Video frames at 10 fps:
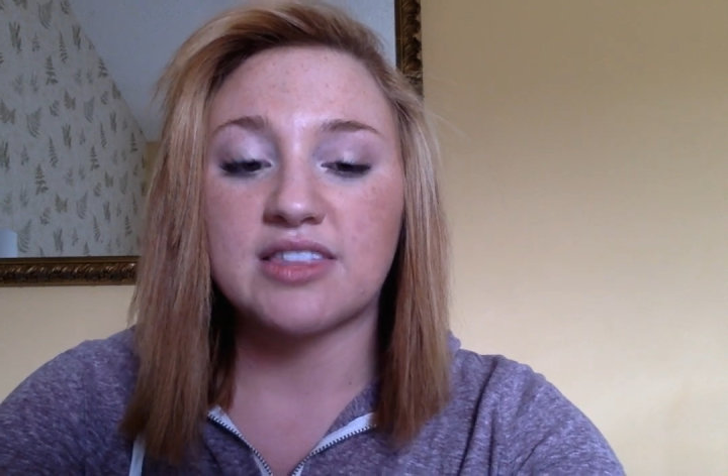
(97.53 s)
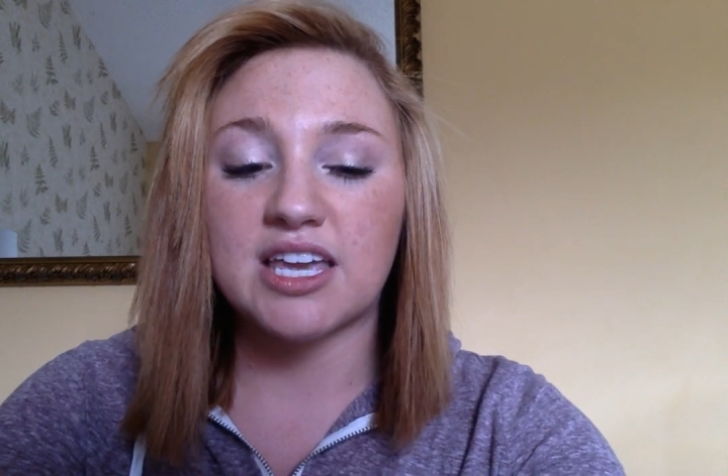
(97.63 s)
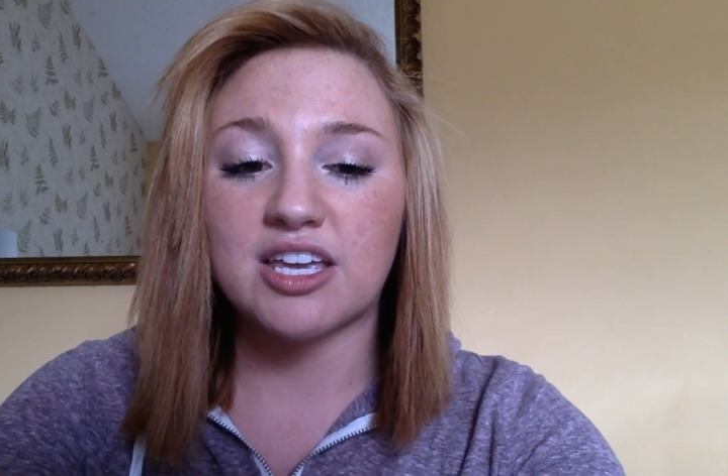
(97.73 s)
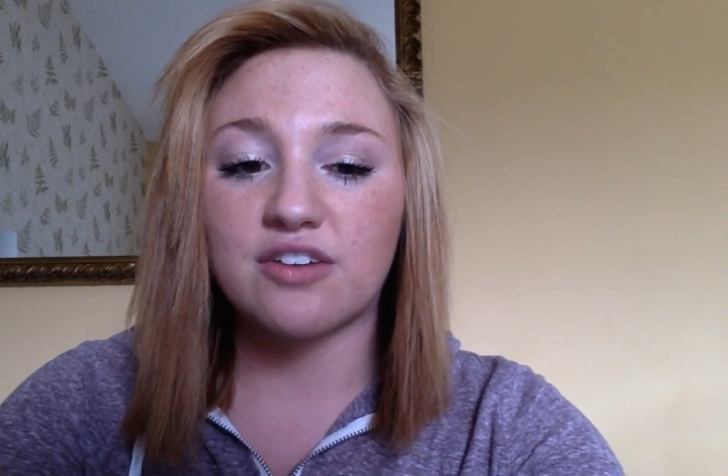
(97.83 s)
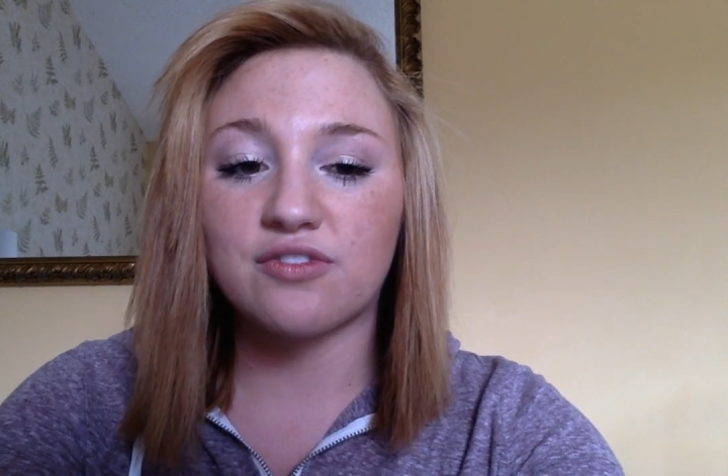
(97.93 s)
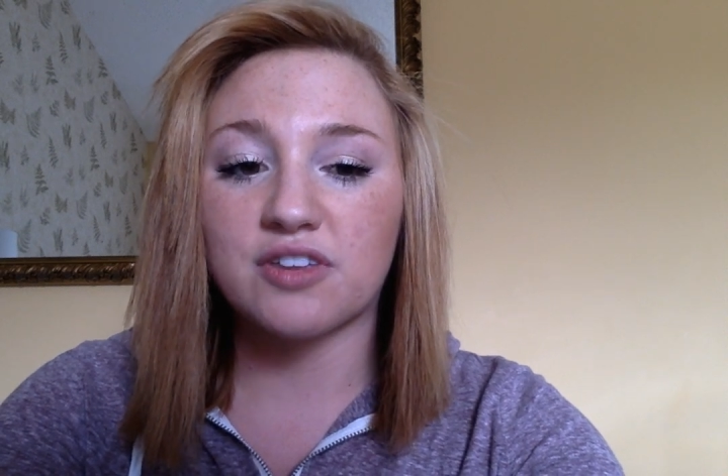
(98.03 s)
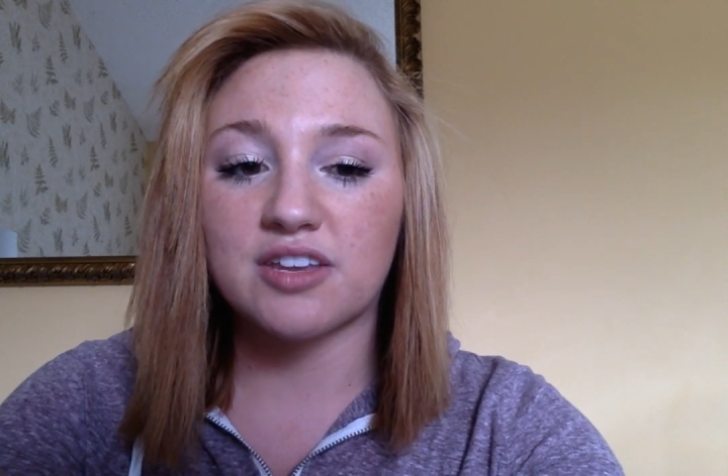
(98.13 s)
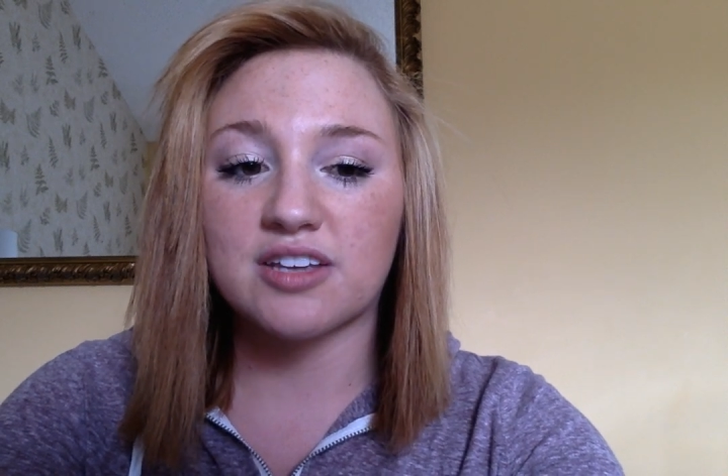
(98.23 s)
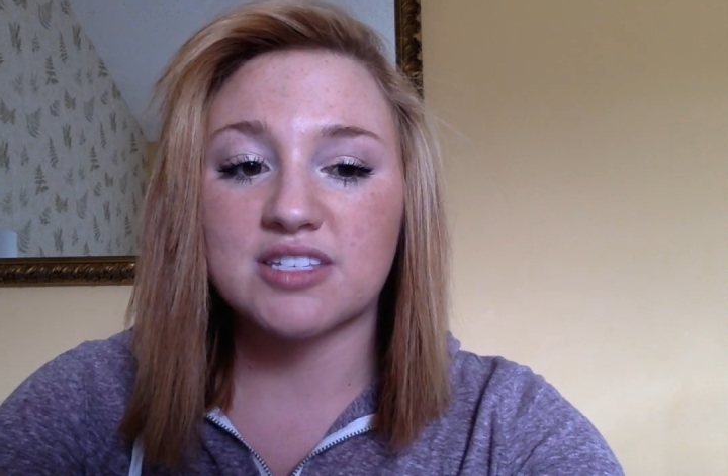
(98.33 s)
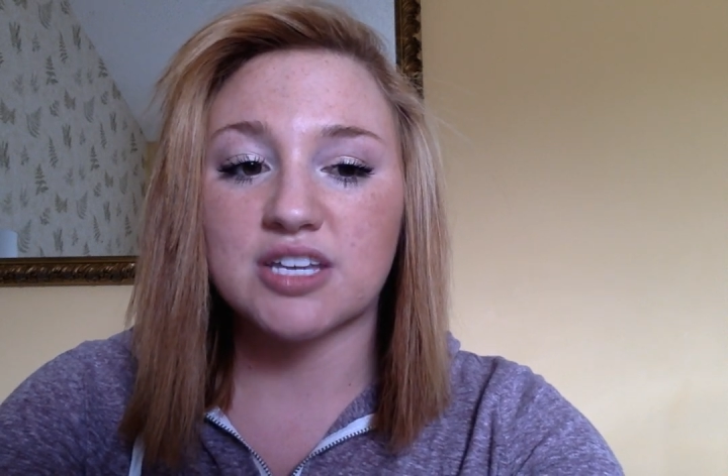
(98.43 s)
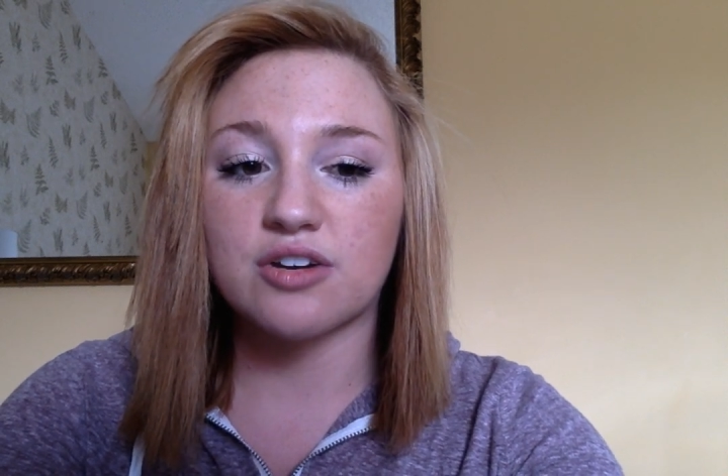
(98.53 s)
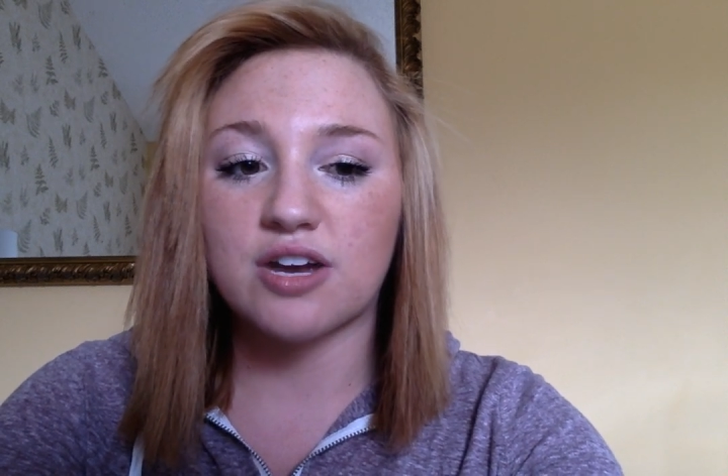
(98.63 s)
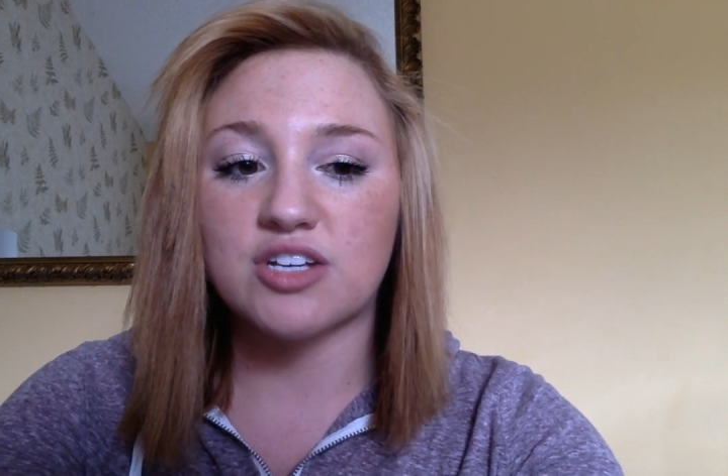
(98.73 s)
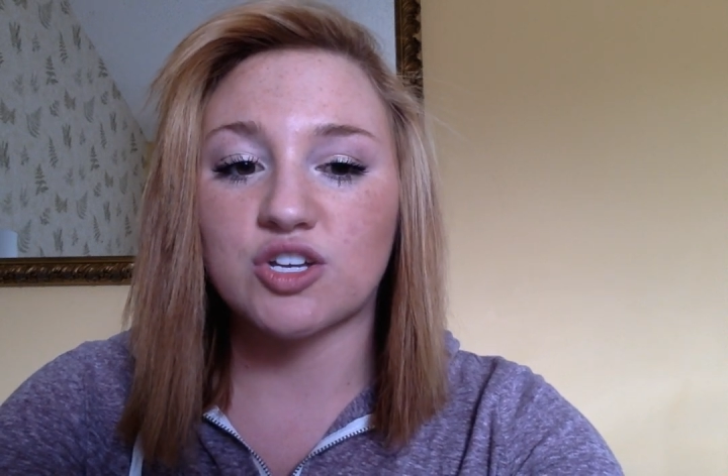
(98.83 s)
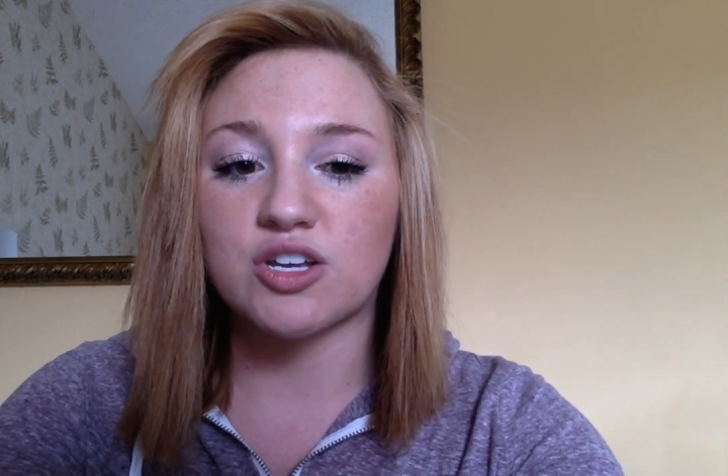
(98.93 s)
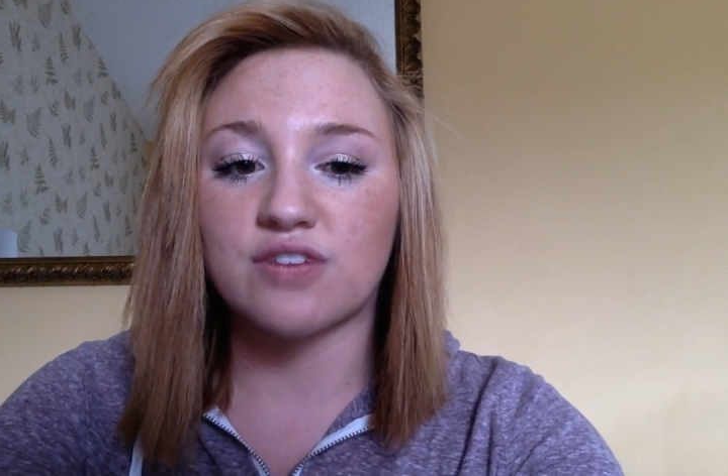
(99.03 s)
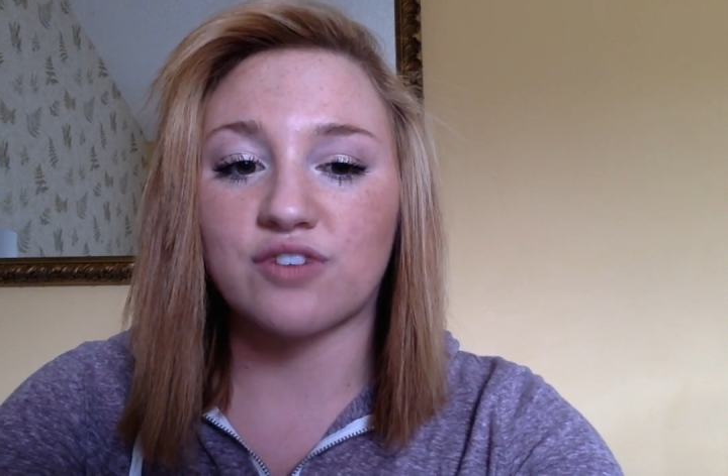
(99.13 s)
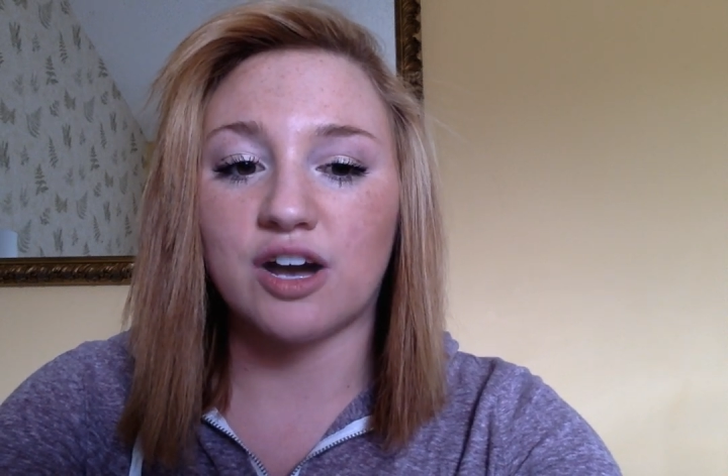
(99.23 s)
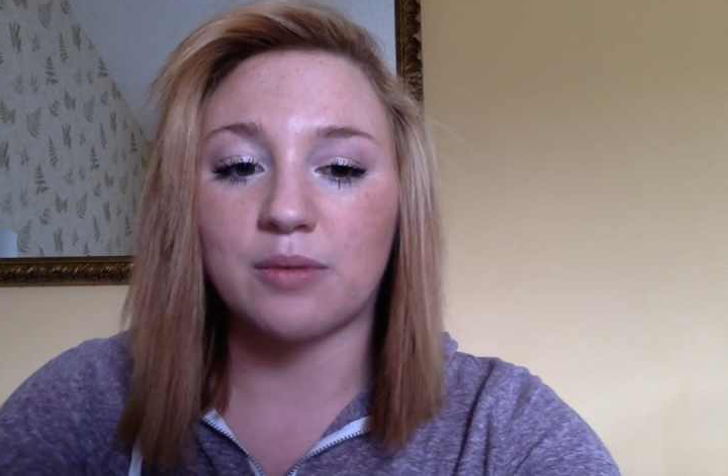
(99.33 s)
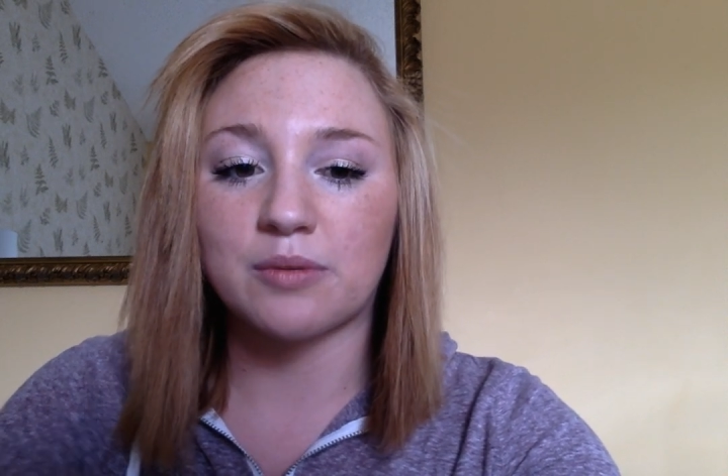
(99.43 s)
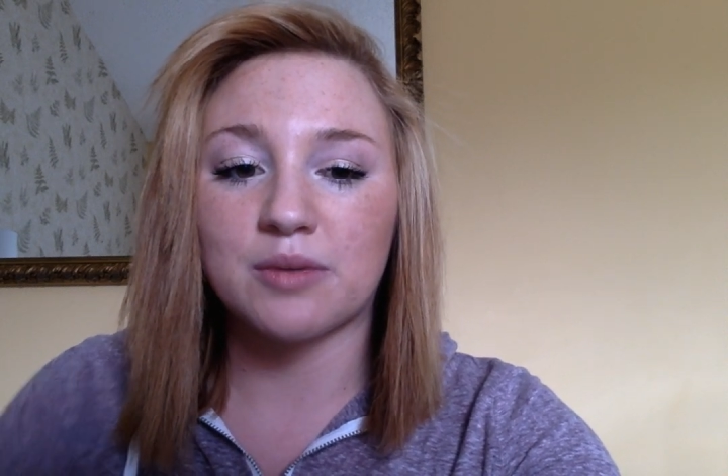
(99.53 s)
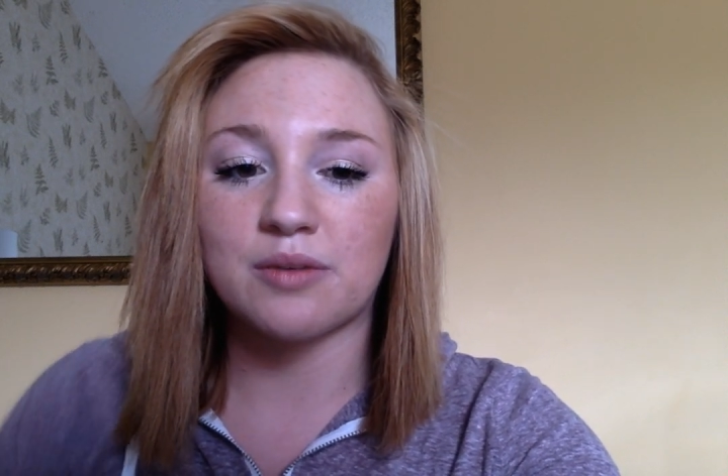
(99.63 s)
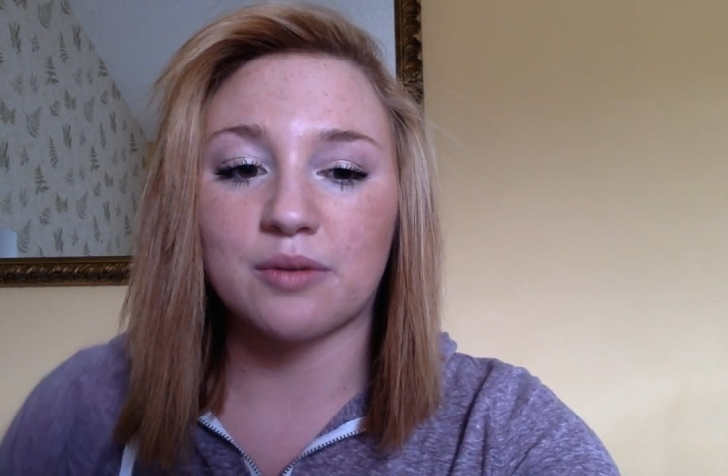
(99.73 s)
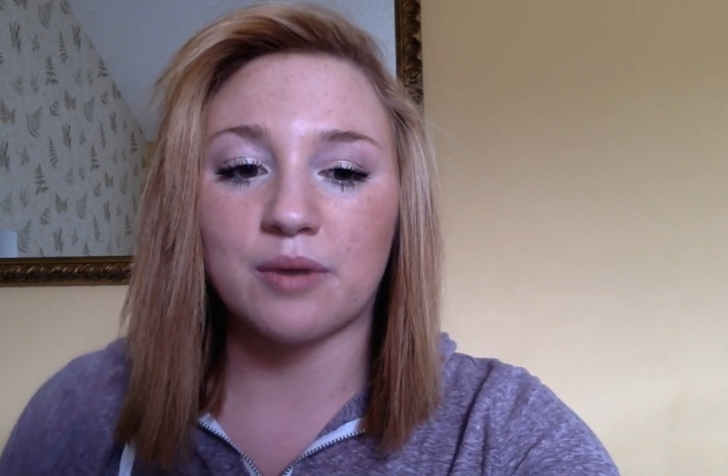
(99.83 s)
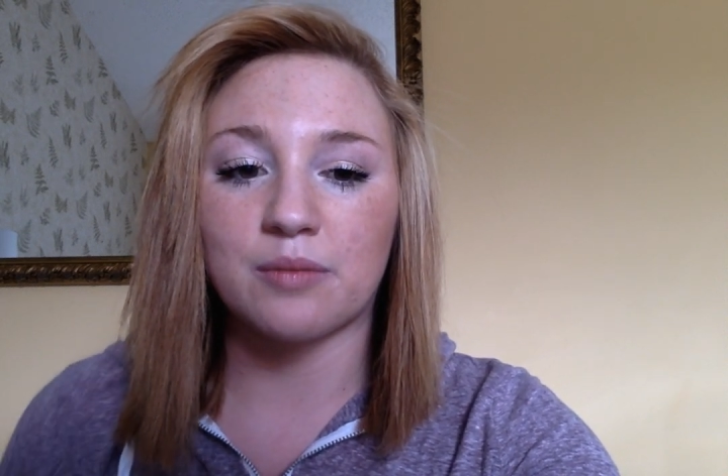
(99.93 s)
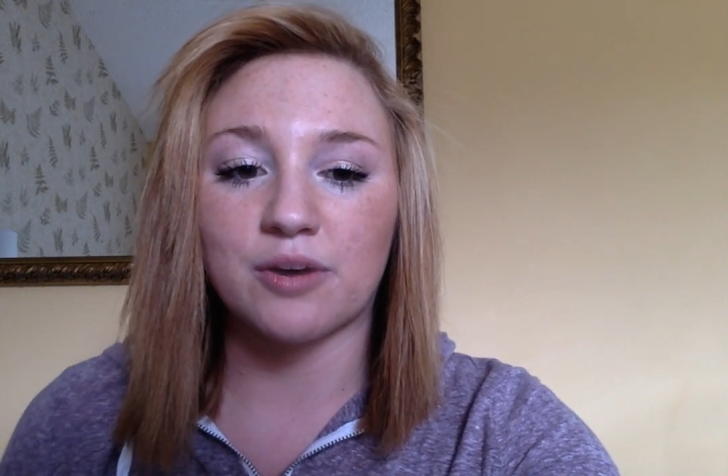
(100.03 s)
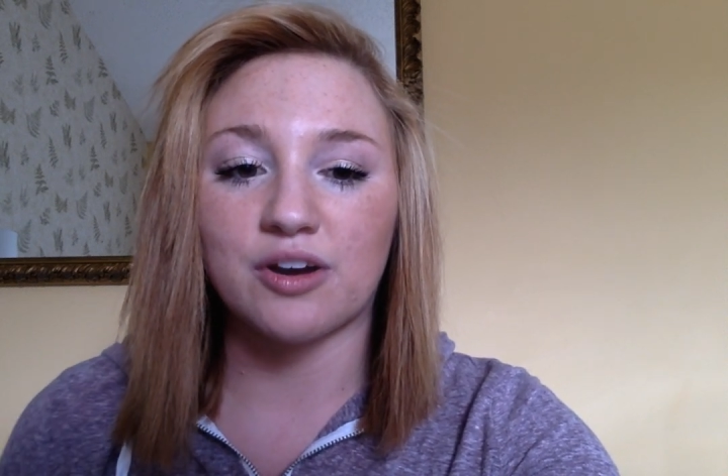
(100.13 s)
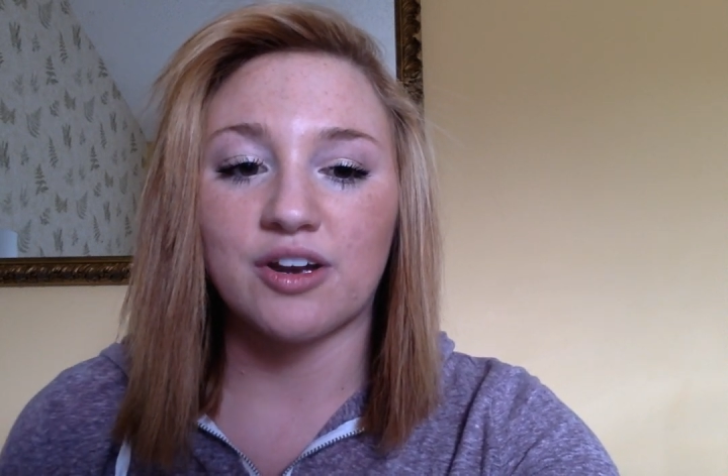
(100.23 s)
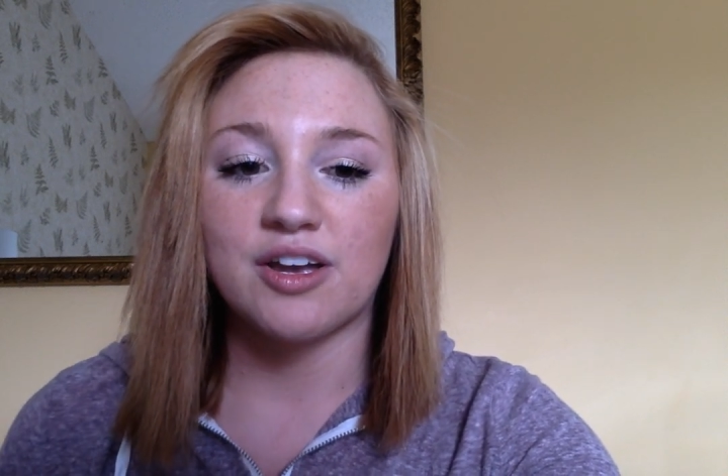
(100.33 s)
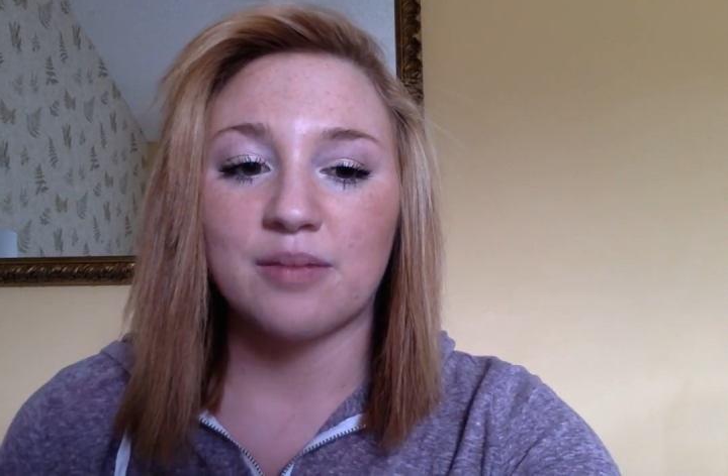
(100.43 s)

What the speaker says: Thank you for the consideration and for helping me remember